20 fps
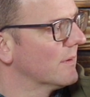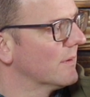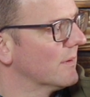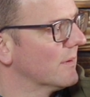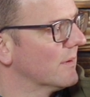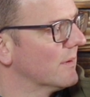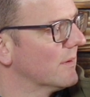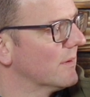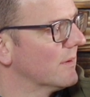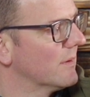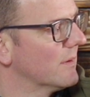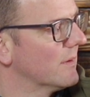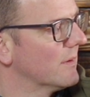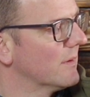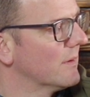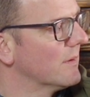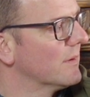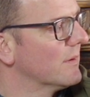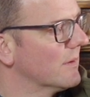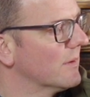
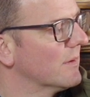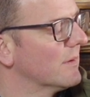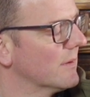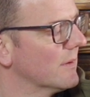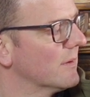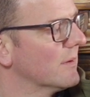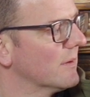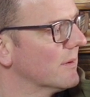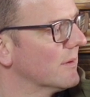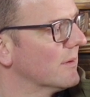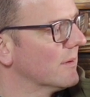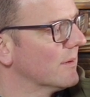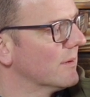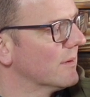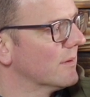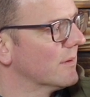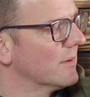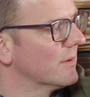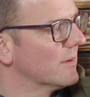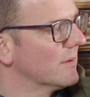
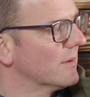(silent)